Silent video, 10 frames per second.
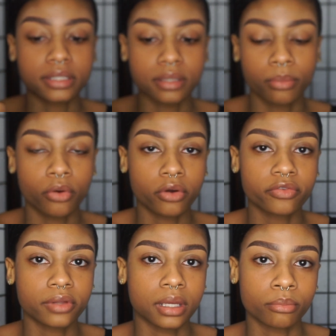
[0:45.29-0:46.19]
It's a pore
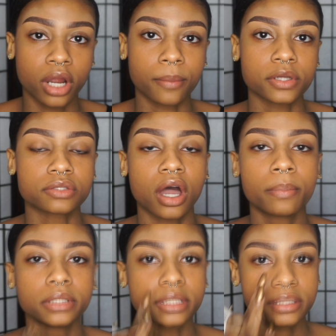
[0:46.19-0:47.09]
filling primer. So I
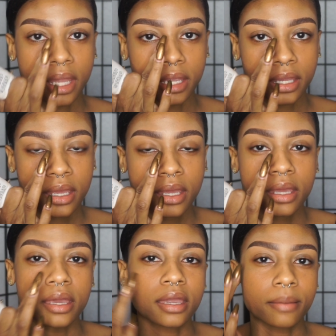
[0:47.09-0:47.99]
put this like
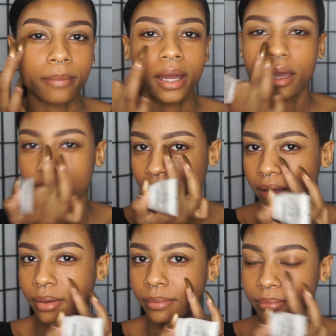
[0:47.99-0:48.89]
in
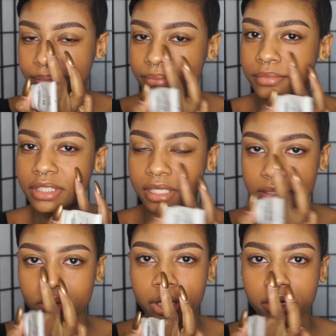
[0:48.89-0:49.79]
my
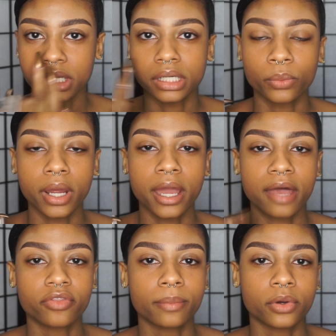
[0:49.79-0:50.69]
T-zone area where I
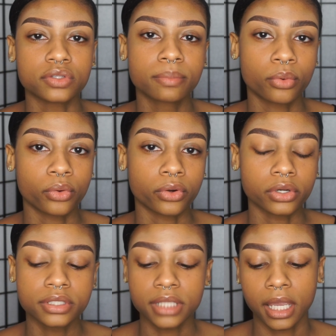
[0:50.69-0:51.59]
have the most
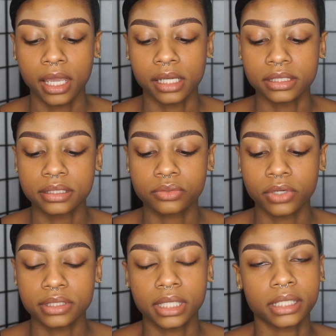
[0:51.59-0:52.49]
pores, and it just
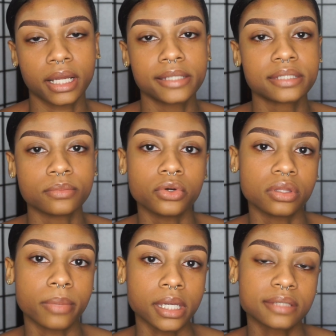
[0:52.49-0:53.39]
creates like a nice
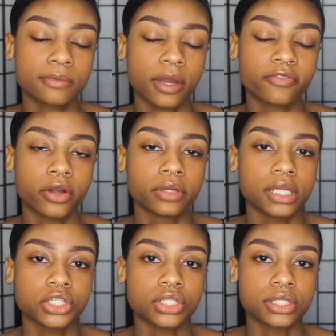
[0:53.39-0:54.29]
smooth base for my
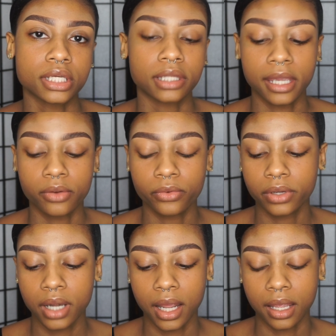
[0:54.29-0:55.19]
foundation to lay
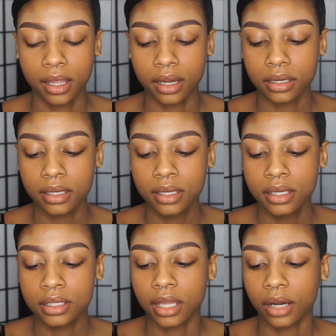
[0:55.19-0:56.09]
on. And
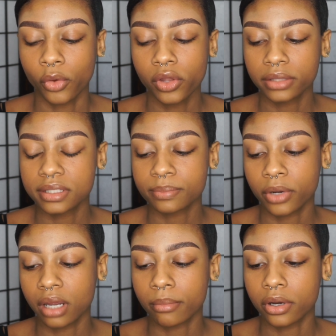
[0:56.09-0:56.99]
yeah, I really like this
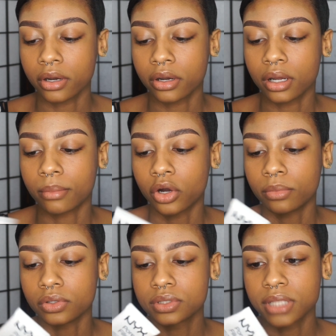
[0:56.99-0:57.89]
primer. I'm
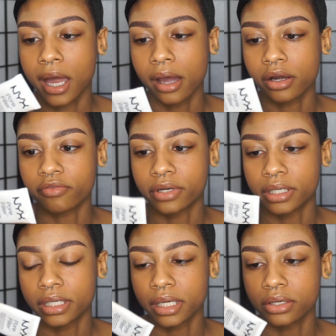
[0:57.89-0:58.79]
almost out of it. I
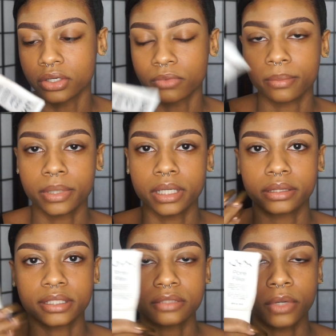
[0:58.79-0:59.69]
need to get a new one, but
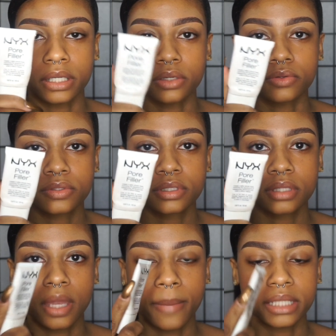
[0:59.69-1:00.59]
this is what I use
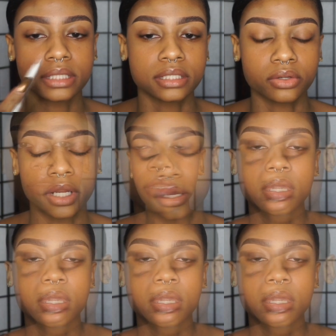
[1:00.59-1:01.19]
in my T-zone area.